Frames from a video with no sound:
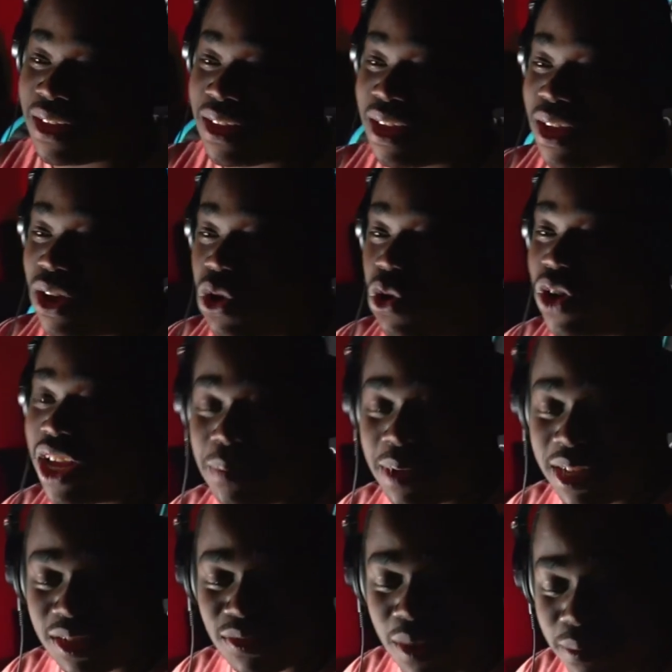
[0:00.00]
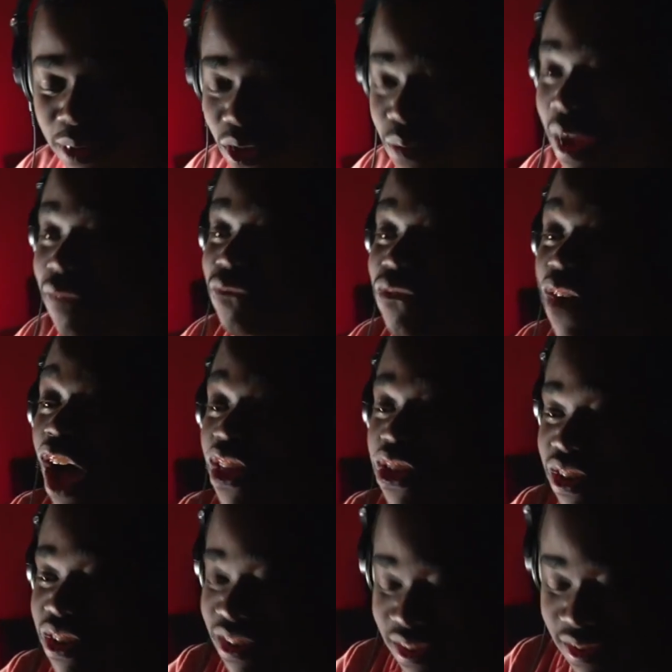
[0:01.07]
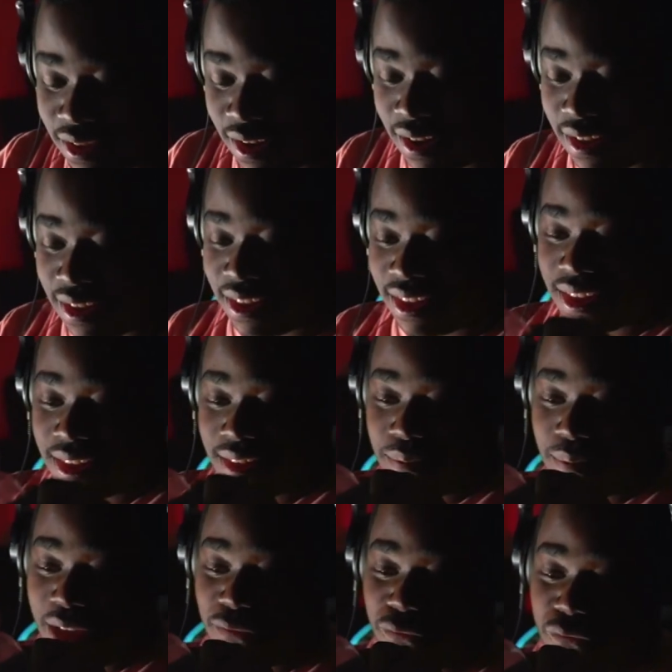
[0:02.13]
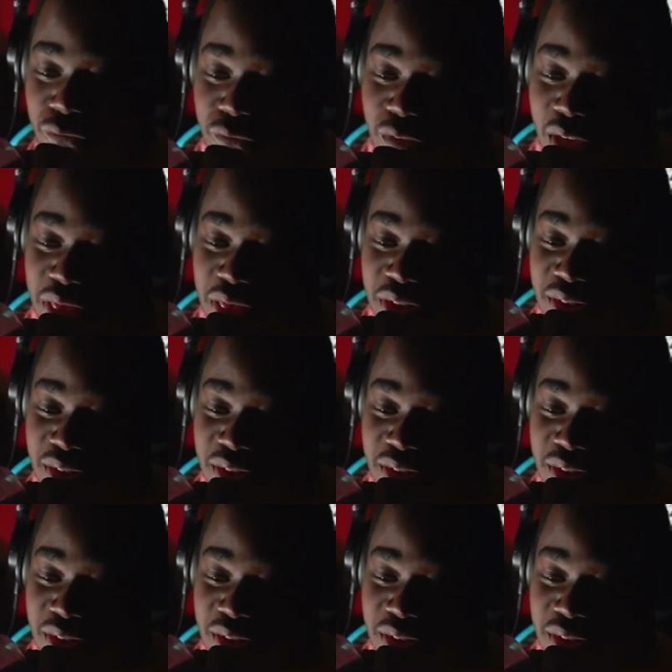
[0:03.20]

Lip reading: Who keep interrupting you? My father. My father.